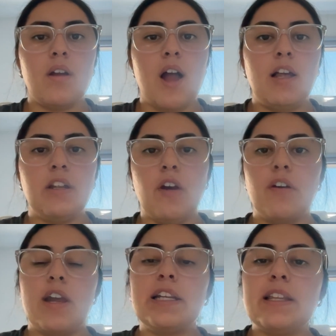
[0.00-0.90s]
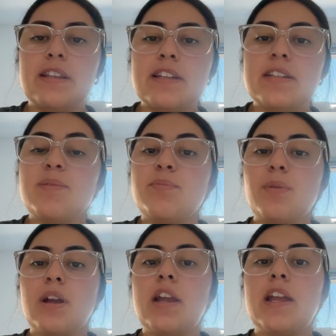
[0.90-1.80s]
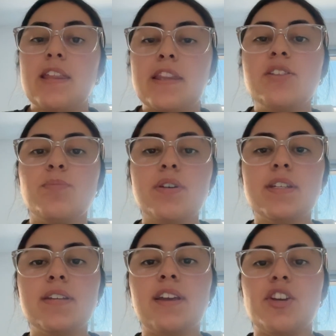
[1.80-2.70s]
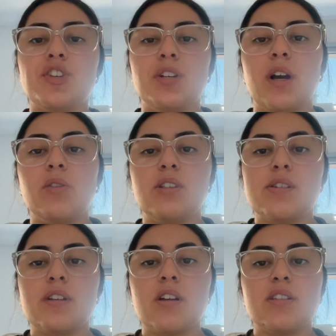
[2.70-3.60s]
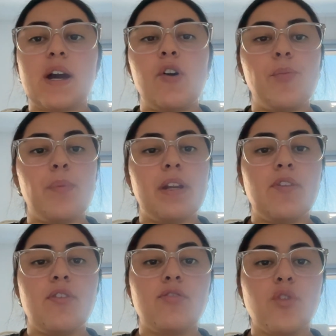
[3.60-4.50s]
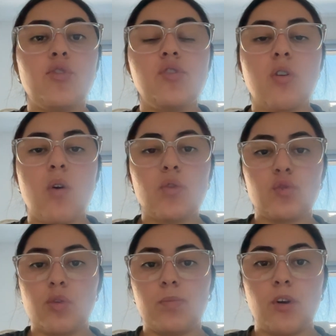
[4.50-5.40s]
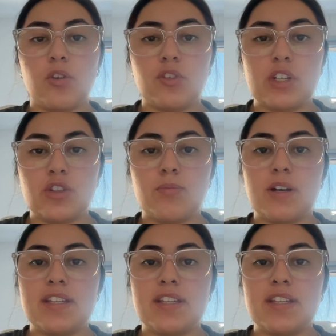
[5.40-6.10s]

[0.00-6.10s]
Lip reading: Hello, and in this presentation, I'll discuss how I embedded the sociocultural approach into my